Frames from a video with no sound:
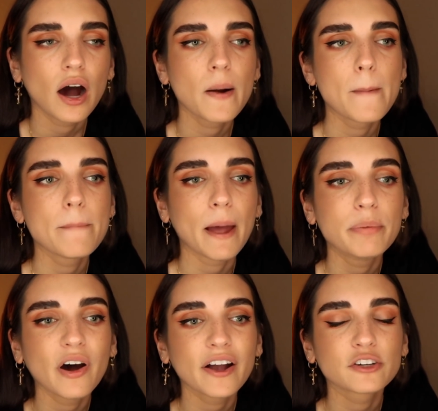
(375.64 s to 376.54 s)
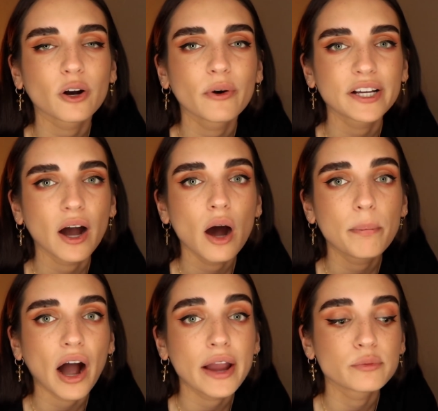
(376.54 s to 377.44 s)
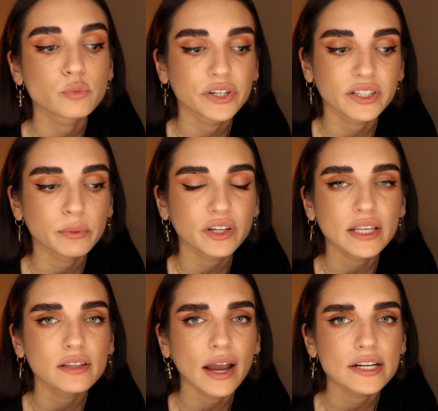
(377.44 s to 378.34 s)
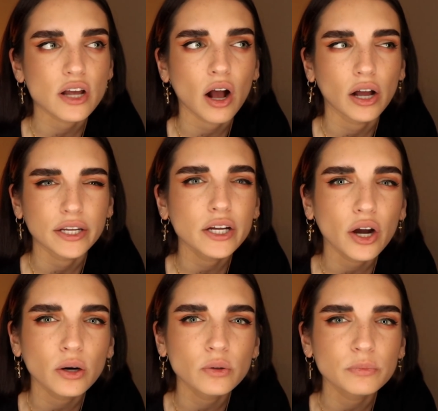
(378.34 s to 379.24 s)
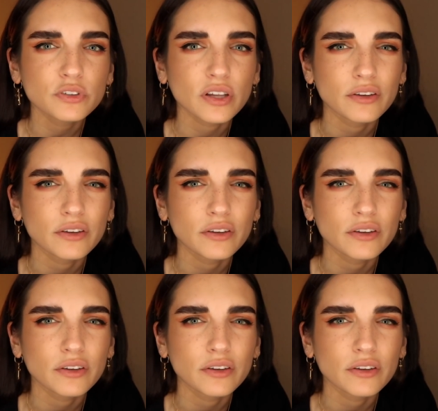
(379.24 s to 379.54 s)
but growing up, I really liked honeycombs.